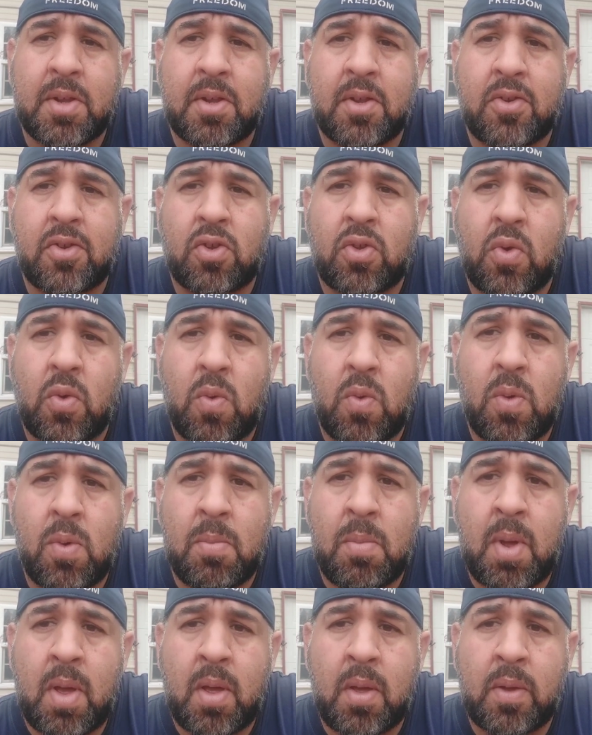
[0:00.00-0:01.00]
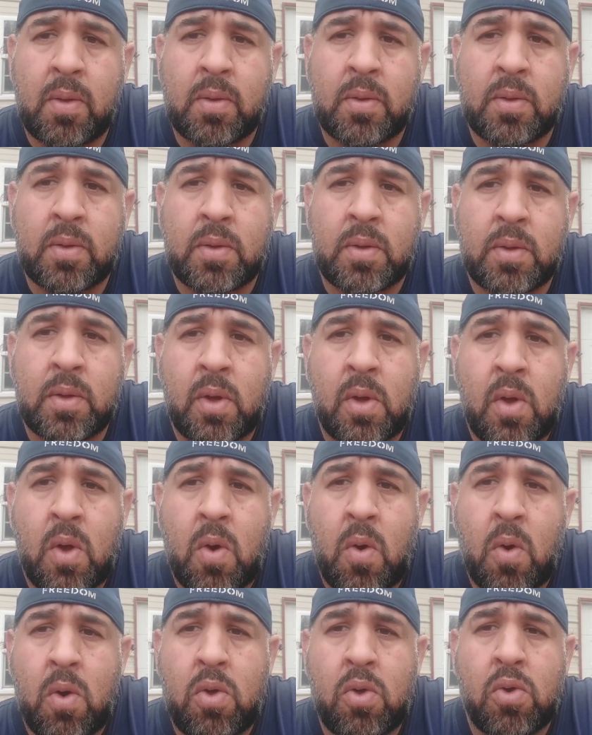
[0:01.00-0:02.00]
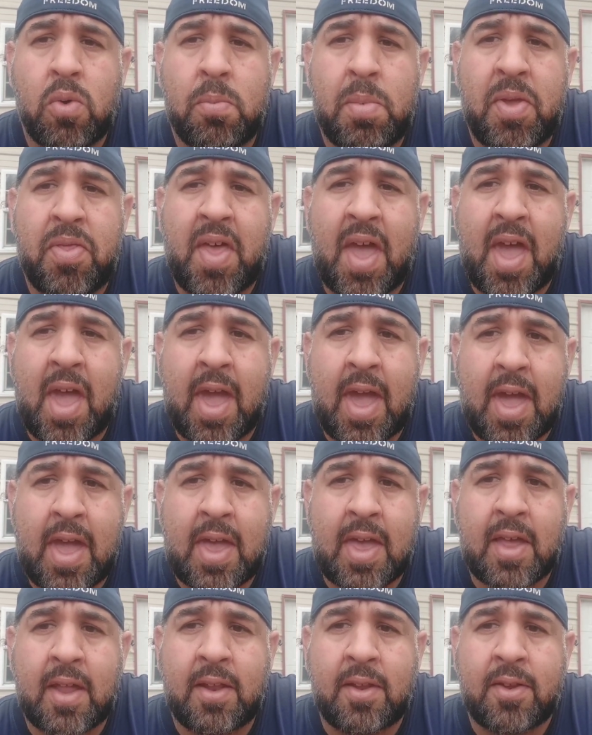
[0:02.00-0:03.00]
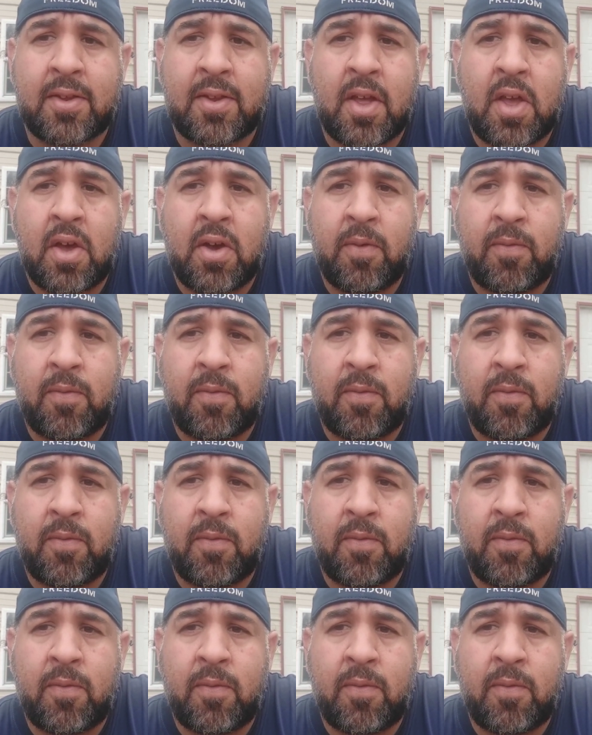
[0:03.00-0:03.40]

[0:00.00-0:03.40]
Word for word: of the storm or you're going to be the hands